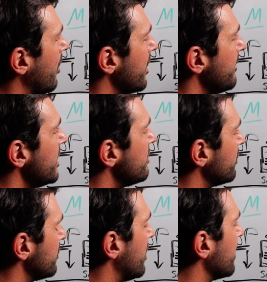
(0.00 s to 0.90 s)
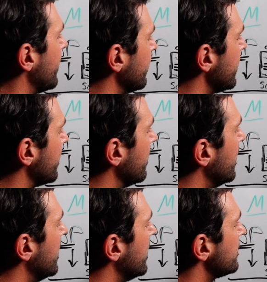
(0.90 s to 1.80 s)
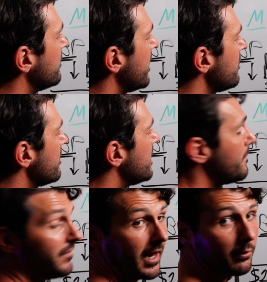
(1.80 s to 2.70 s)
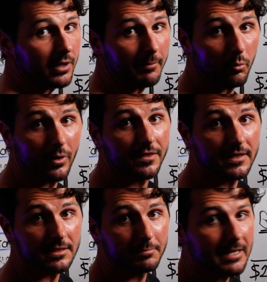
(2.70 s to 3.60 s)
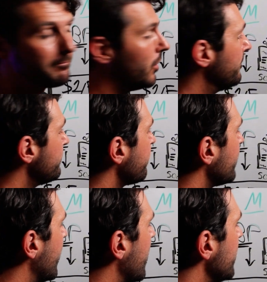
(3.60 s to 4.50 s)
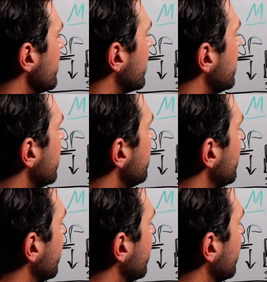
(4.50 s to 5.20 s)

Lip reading: automation, which we'll talk about later, so that you can keep following up with these people. And you're going to give them